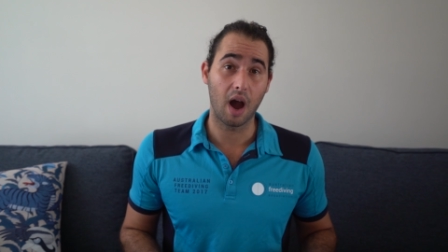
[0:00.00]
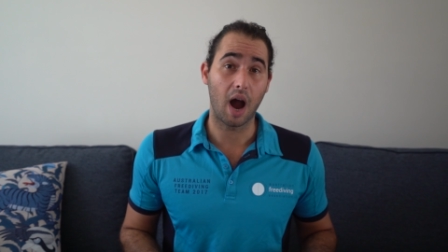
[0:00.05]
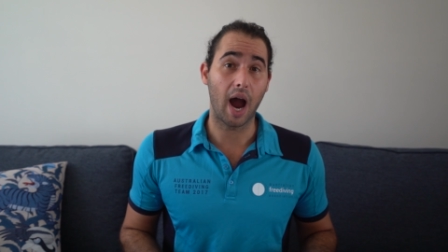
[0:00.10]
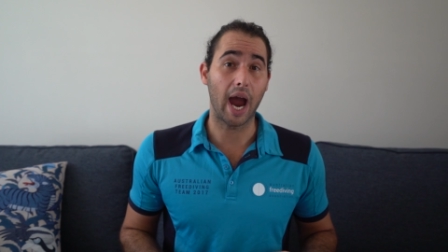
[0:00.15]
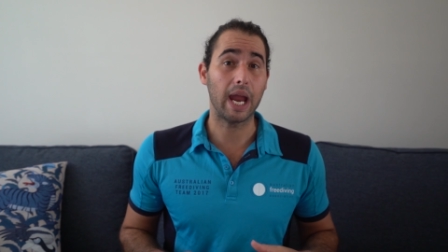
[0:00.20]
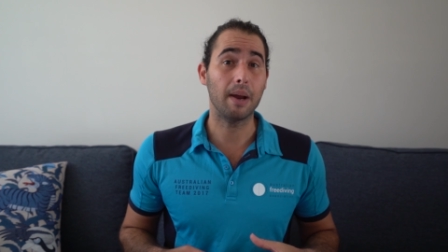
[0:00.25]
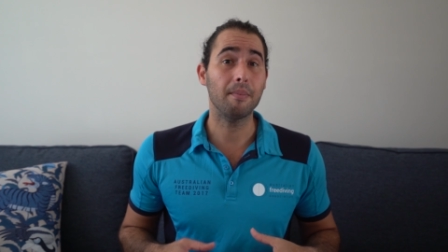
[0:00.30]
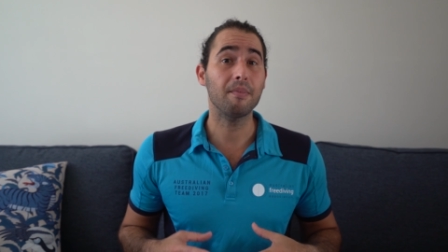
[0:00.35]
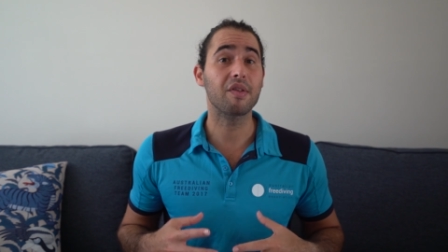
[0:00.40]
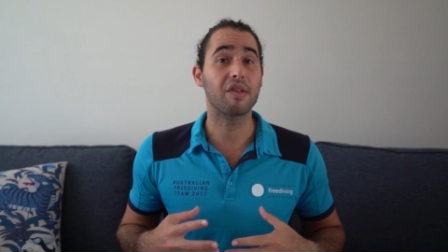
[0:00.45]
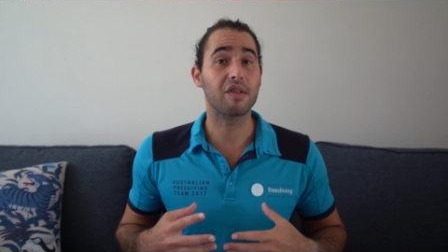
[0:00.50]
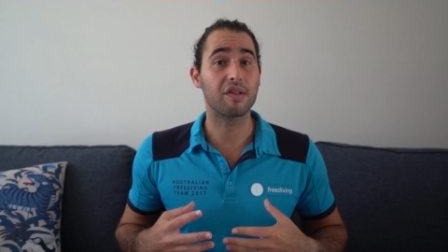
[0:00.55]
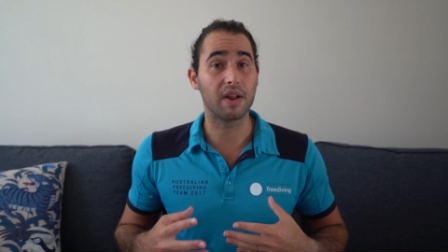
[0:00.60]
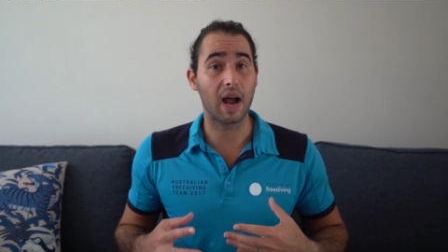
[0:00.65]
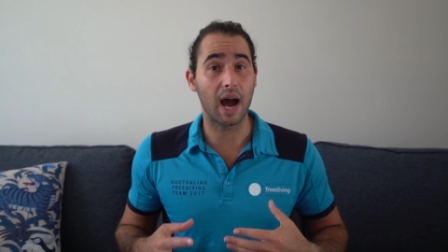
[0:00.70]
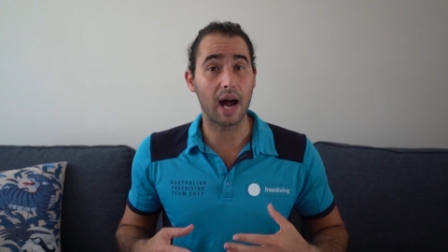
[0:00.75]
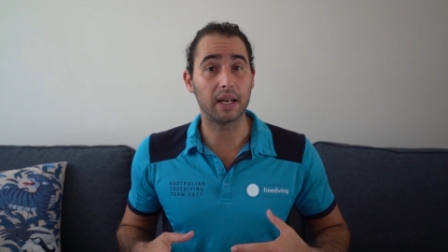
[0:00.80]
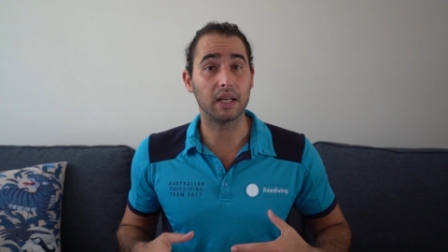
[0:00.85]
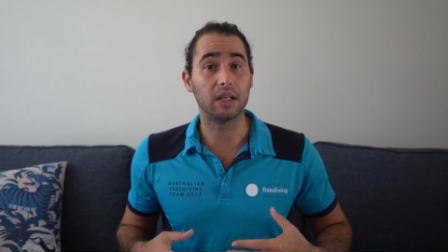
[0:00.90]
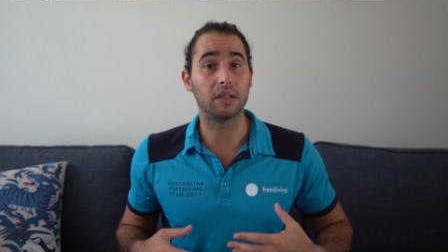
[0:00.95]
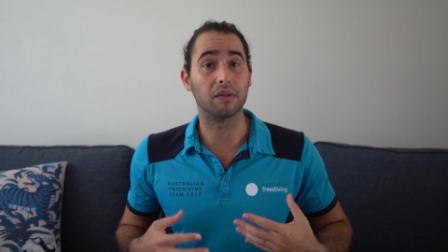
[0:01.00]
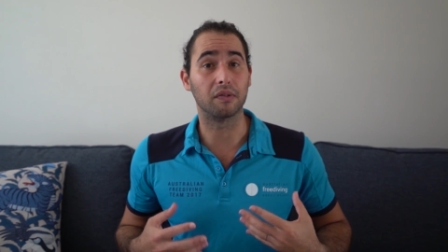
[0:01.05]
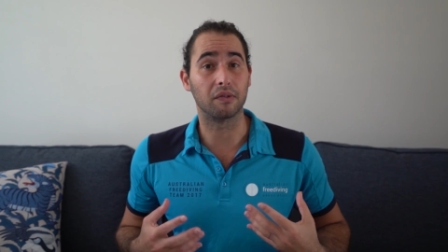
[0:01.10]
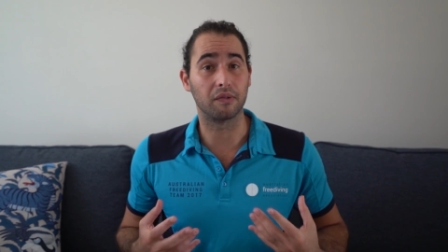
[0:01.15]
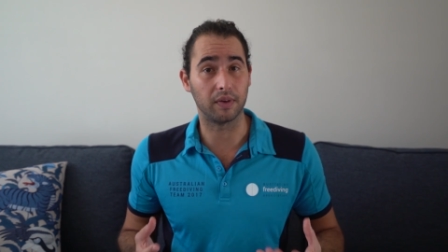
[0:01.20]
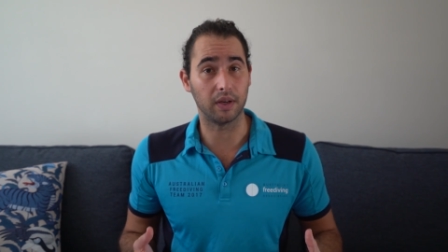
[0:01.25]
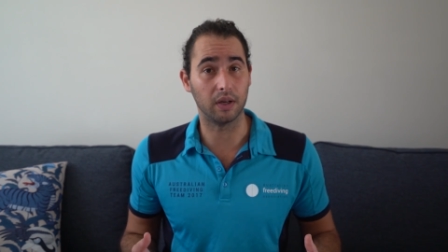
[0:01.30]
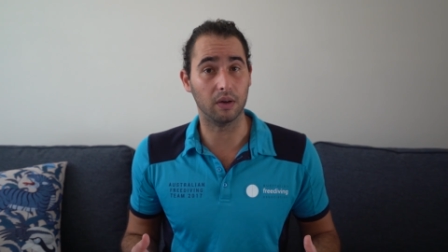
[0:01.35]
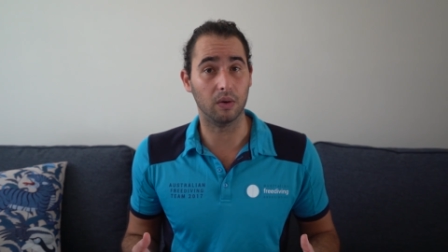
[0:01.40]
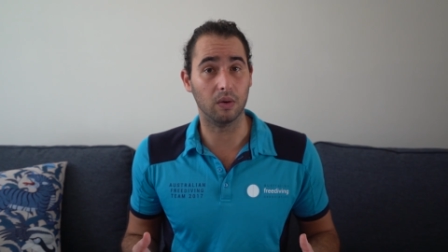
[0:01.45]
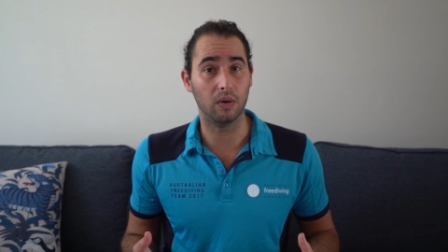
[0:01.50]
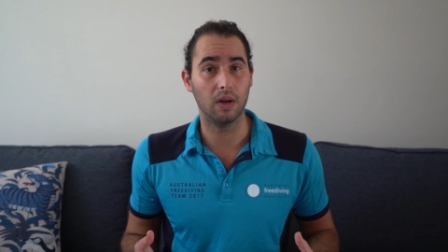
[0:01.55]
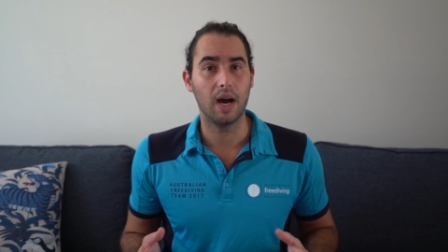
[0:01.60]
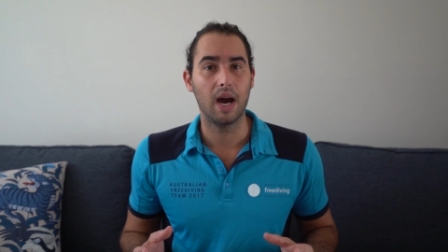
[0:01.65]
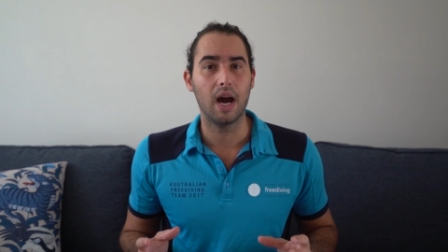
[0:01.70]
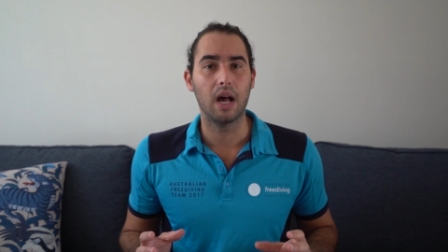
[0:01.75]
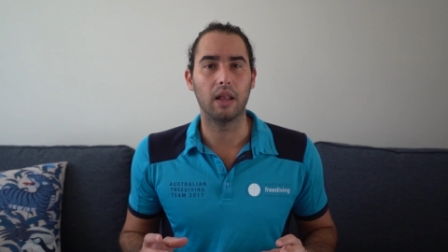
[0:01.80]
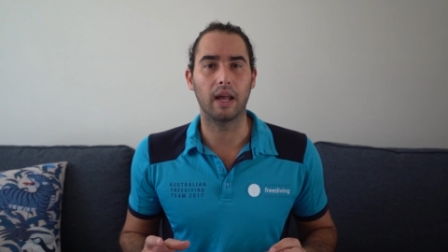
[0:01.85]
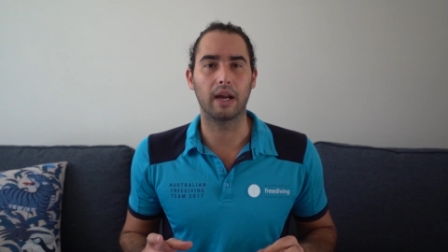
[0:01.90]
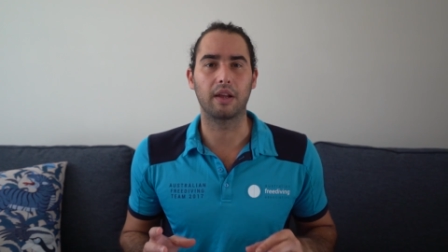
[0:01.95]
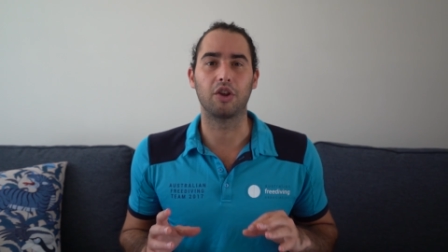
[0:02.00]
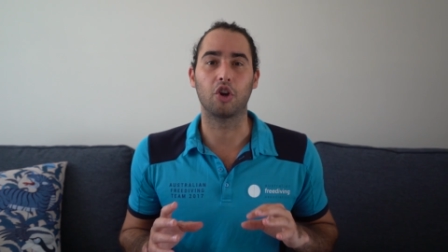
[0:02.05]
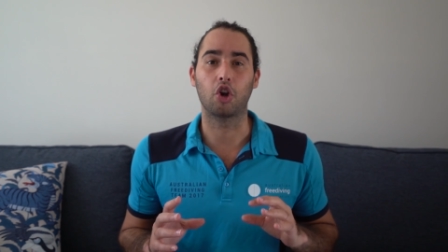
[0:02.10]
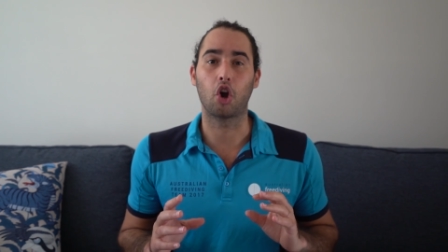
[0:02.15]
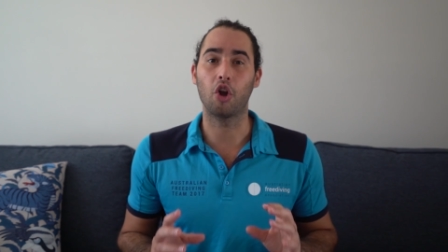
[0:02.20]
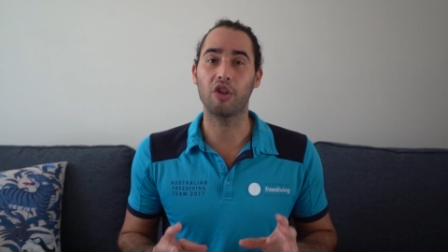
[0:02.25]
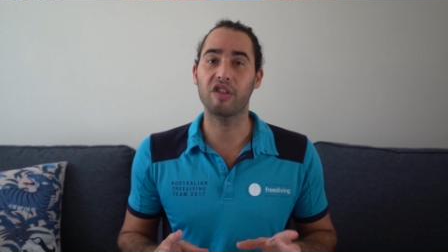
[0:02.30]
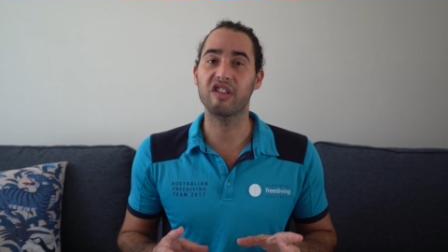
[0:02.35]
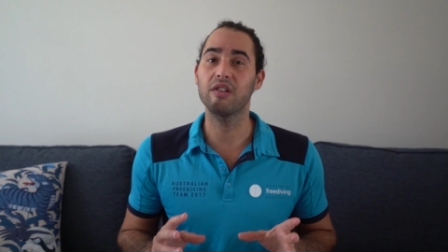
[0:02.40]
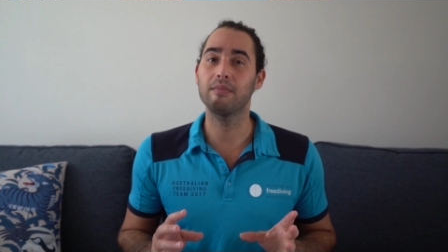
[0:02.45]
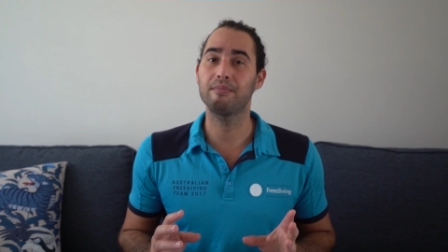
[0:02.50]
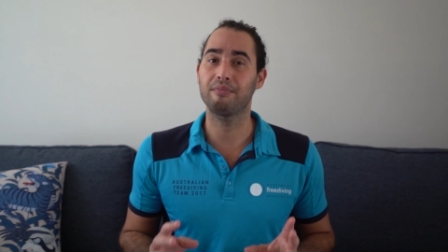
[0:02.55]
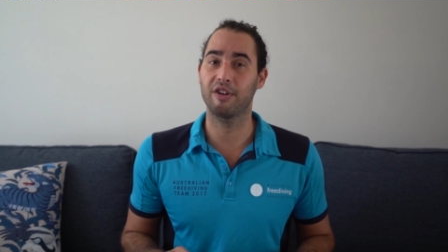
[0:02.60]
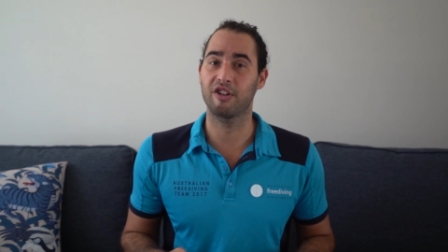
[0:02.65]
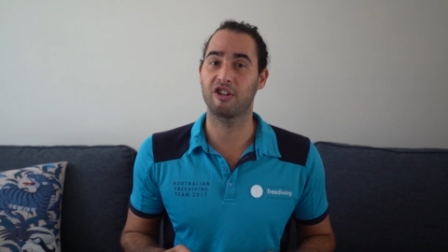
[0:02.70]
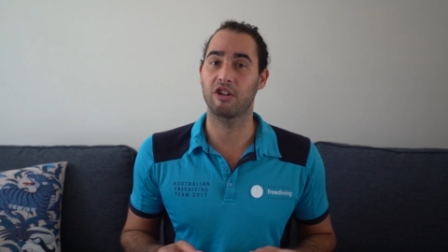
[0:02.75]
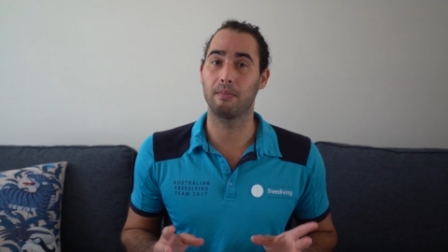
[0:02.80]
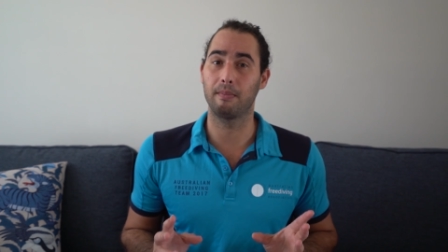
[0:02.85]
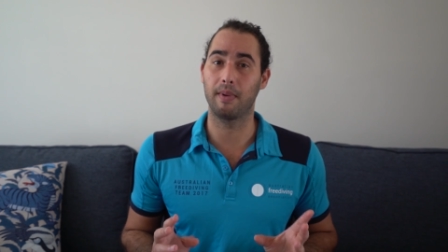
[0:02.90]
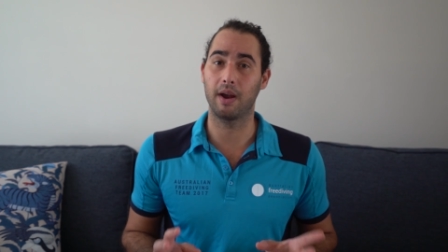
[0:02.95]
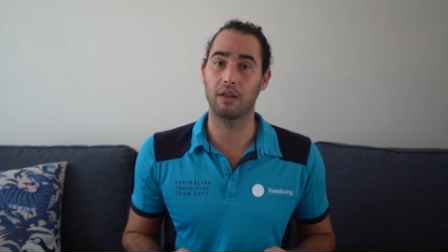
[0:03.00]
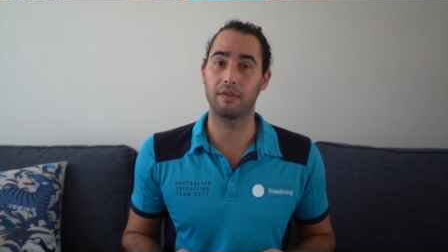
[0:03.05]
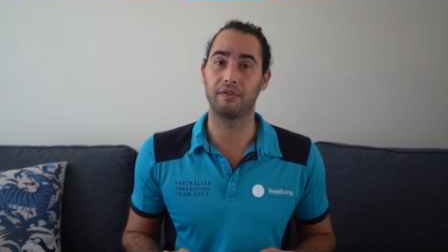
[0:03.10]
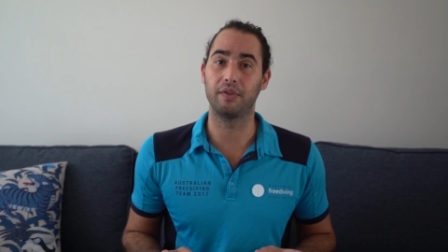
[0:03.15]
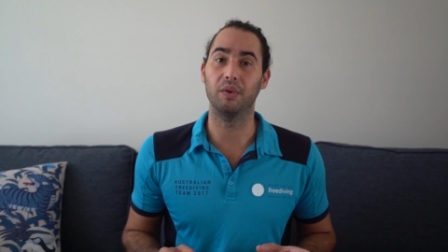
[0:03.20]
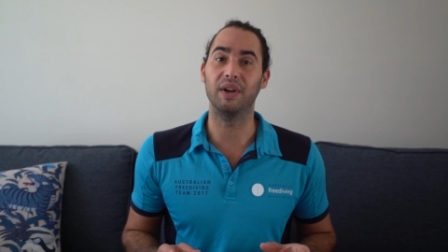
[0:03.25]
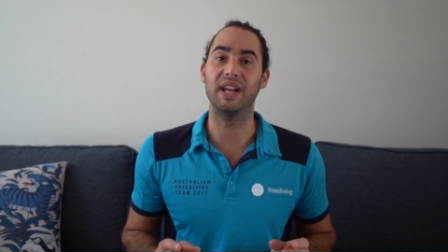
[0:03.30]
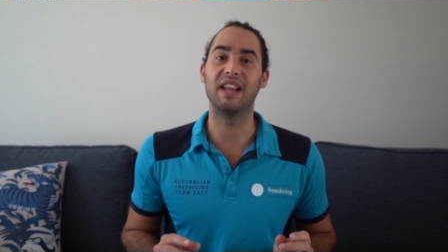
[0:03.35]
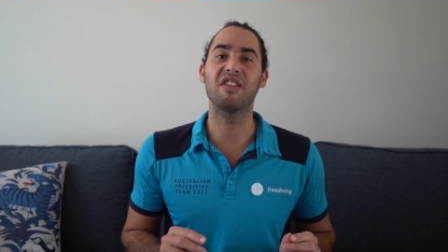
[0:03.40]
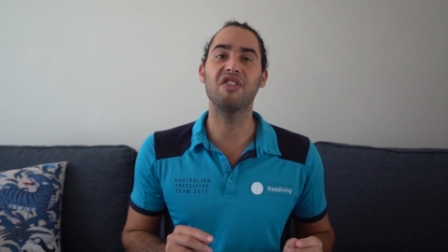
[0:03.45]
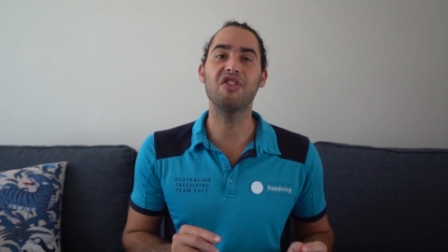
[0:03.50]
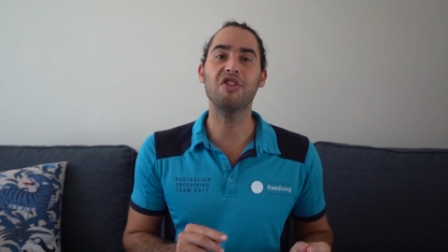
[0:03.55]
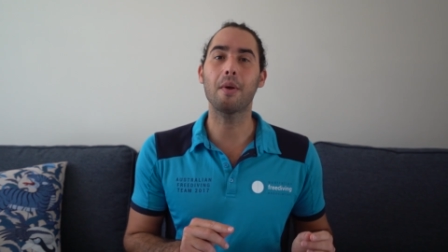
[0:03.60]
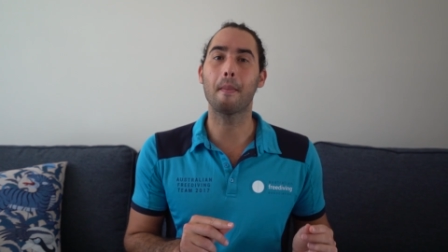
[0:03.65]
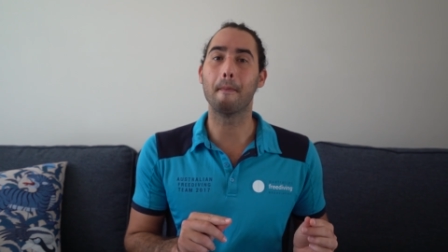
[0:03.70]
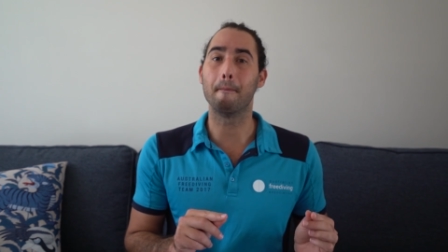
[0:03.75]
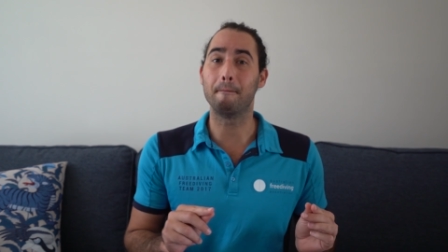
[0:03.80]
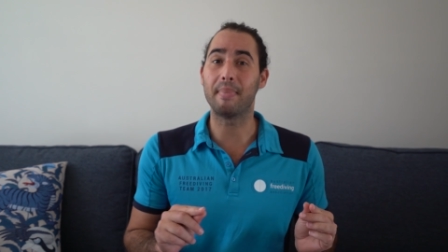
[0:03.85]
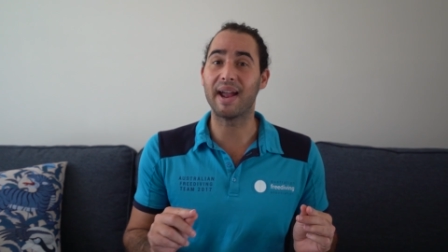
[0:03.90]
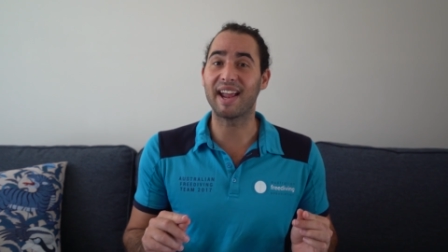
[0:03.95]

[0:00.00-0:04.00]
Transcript: I am starting to feel like the constant pressure mouthfill isn't the